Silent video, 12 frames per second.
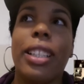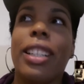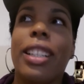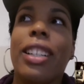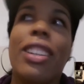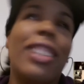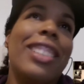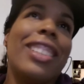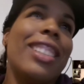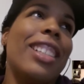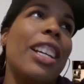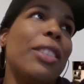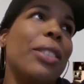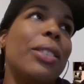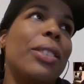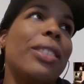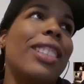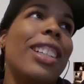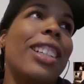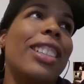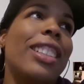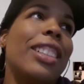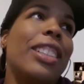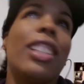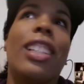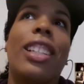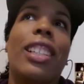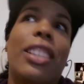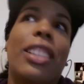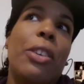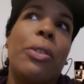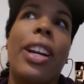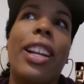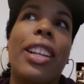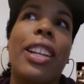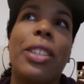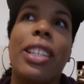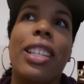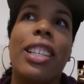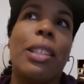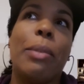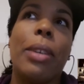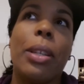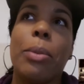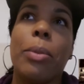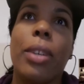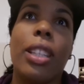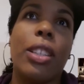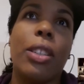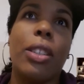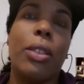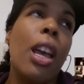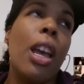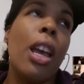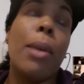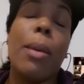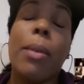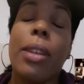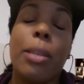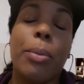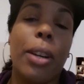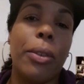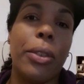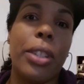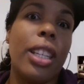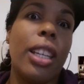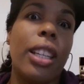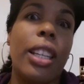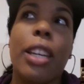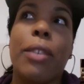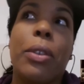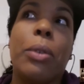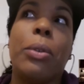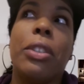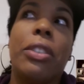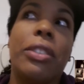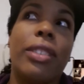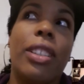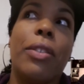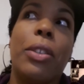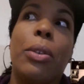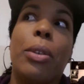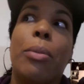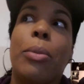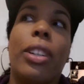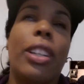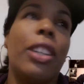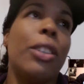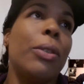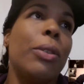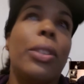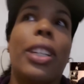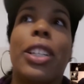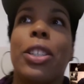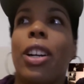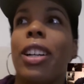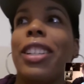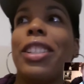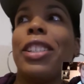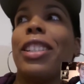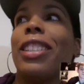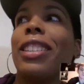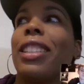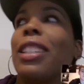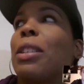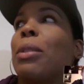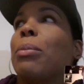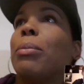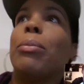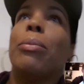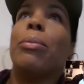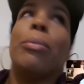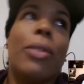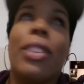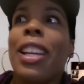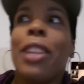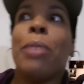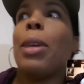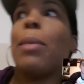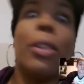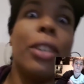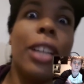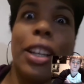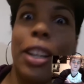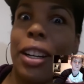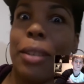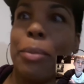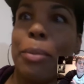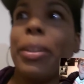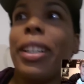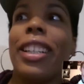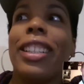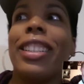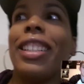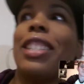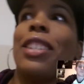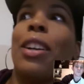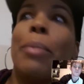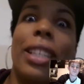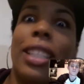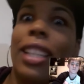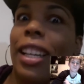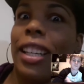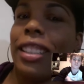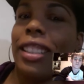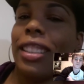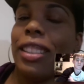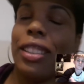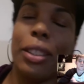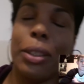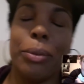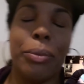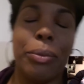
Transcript: and I just, I don't know. Like, her writing just doesn't speak to me. So maybe it's a preference thing. Like, if you don't, if you are more, you know, if you like Shotgun Suge, then maybe you'll like her, but that's not my style. So.